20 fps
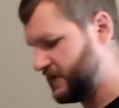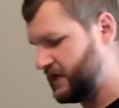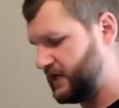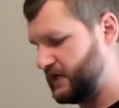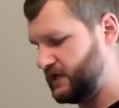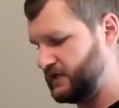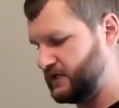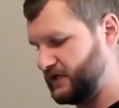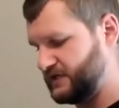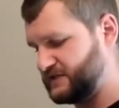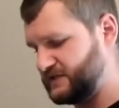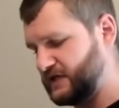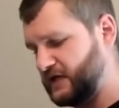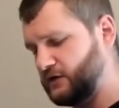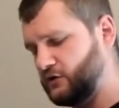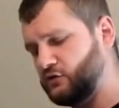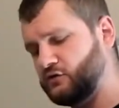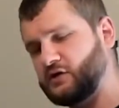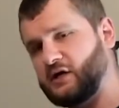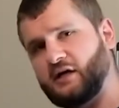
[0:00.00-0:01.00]
a
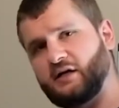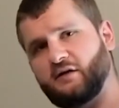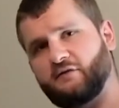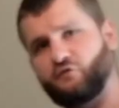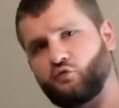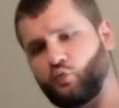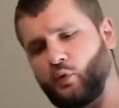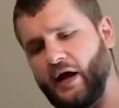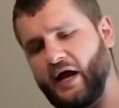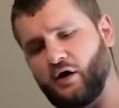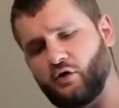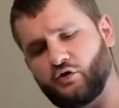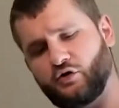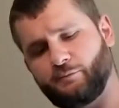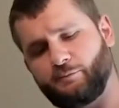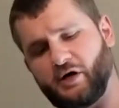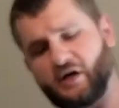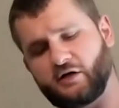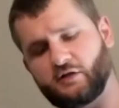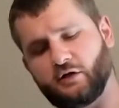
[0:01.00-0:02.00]
standard kind of round
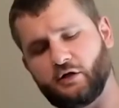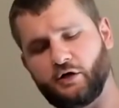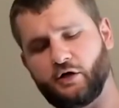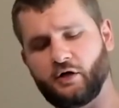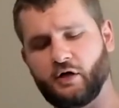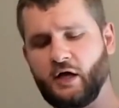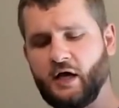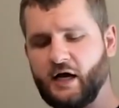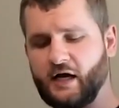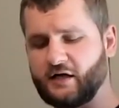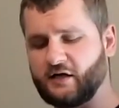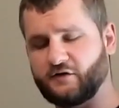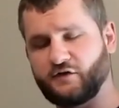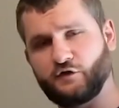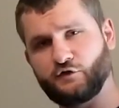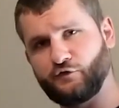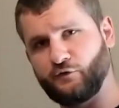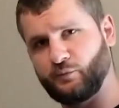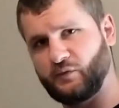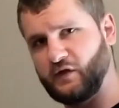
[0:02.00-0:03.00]
buckler. I got
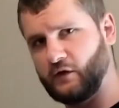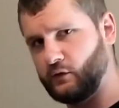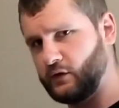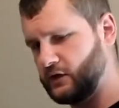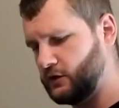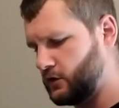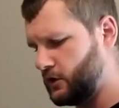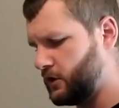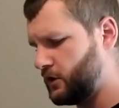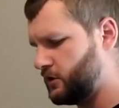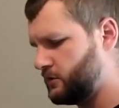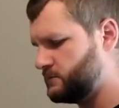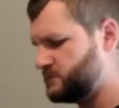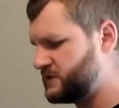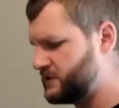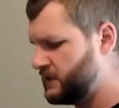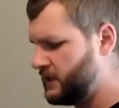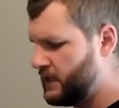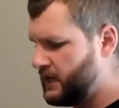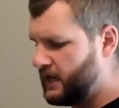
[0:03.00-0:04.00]
this from Theory and
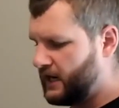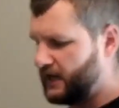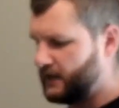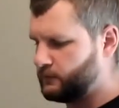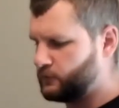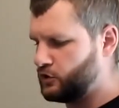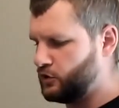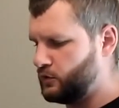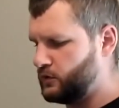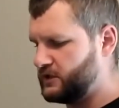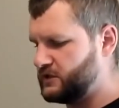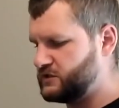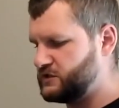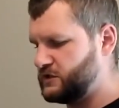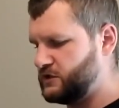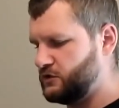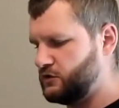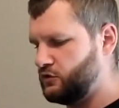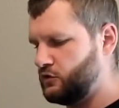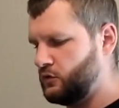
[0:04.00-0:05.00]
Arms. I'm going
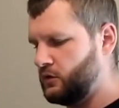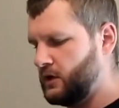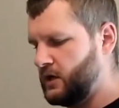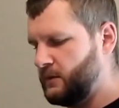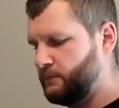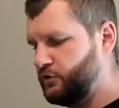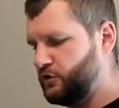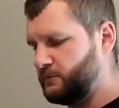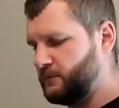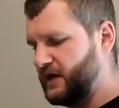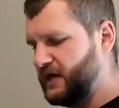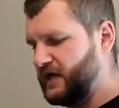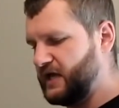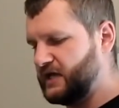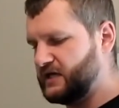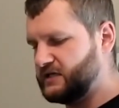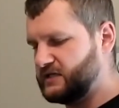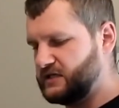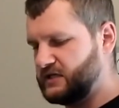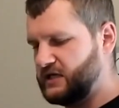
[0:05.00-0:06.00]
to put my
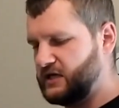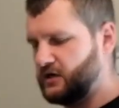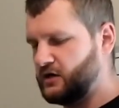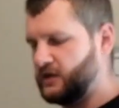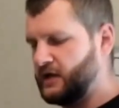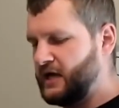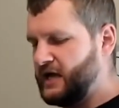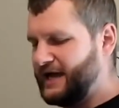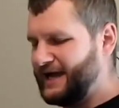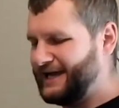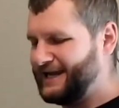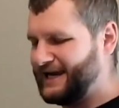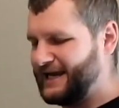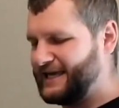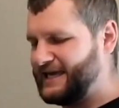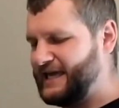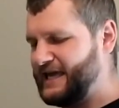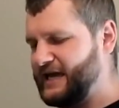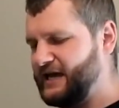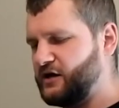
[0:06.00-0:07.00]
hand in here, and I
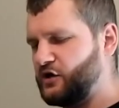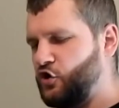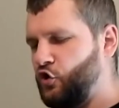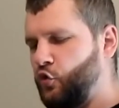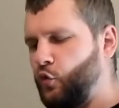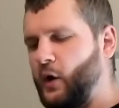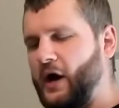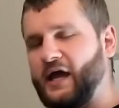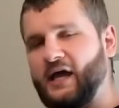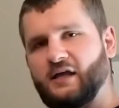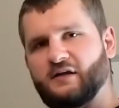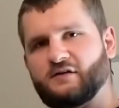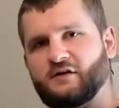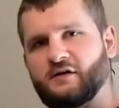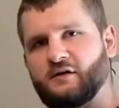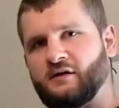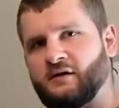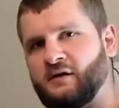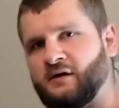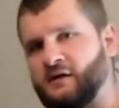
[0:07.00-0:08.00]
can't quite
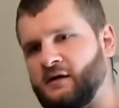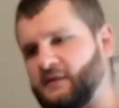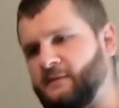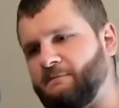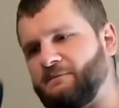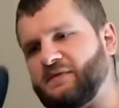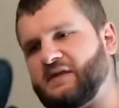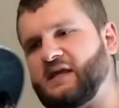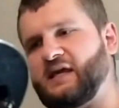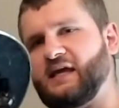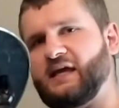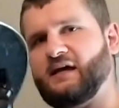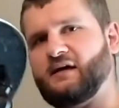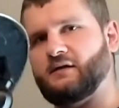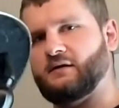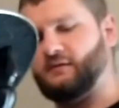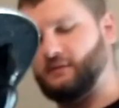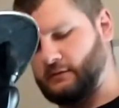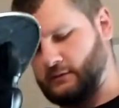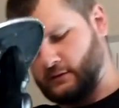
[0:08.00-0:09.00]
get